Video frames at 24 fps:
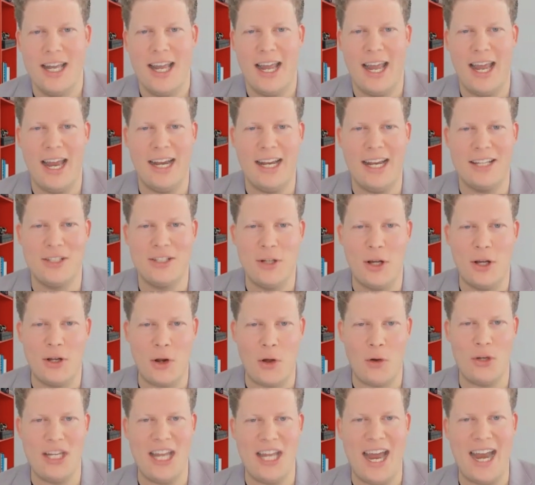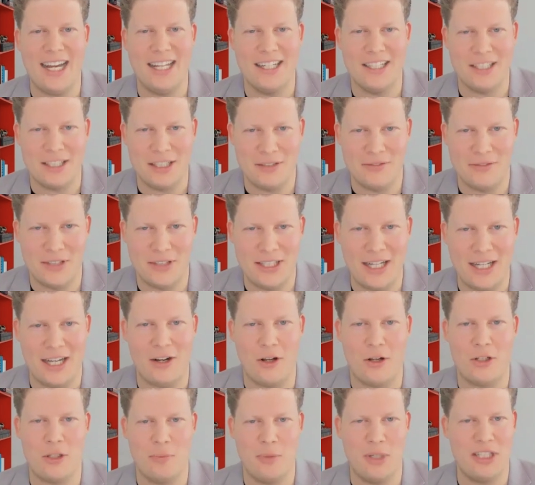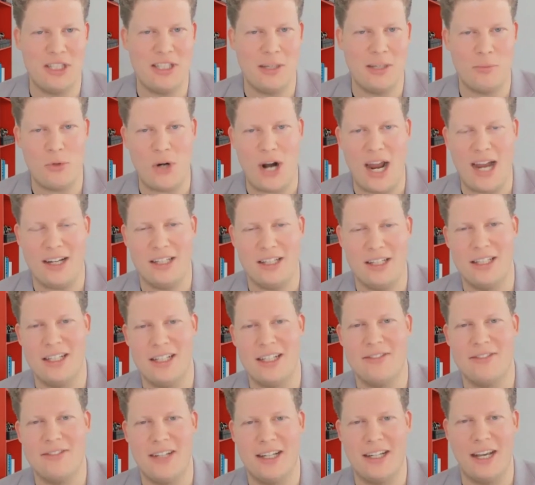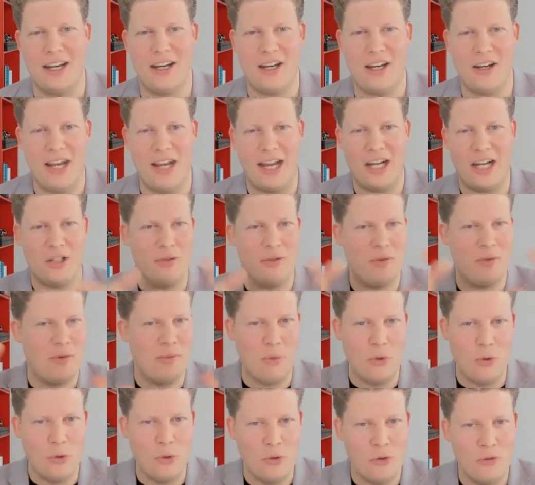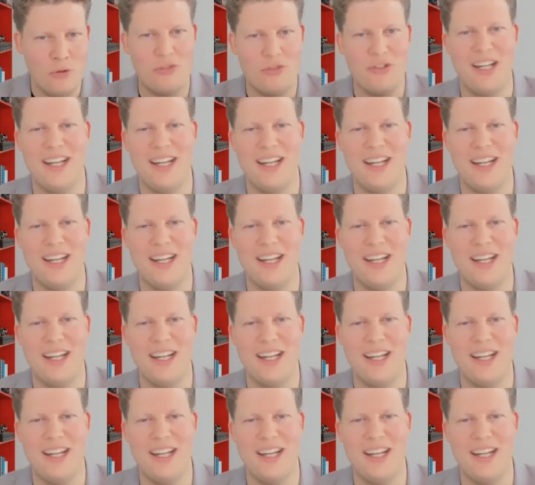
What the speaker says: And it's not only additive, it can also be subtractive, and it can actually remove